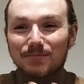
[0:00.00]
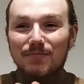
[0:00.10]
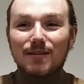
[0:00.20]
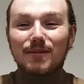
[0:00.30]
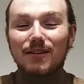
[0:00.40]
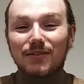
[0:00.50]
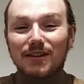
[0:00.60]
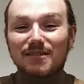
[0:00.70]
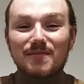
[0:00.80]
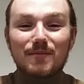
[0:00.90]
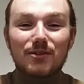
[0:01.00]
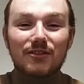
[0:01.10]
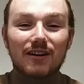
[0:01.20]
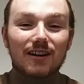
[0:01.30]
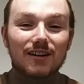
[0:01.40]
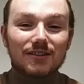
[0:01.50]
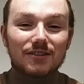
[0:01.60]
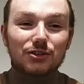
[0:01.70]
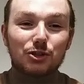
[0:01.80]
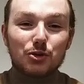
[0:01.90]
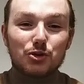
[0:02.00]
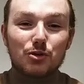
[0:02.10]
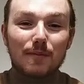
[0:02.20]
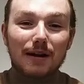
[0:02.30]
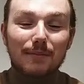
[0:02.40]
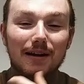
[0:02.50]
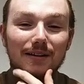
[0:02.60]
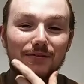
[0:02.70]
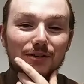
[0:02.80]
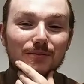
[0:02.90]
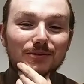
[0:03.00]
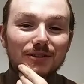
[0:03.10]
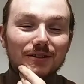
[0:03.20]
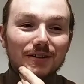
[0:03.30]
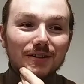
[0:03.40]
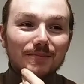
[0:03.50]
Maybe I think he's a bit more inclined to shoot, bang, bang films and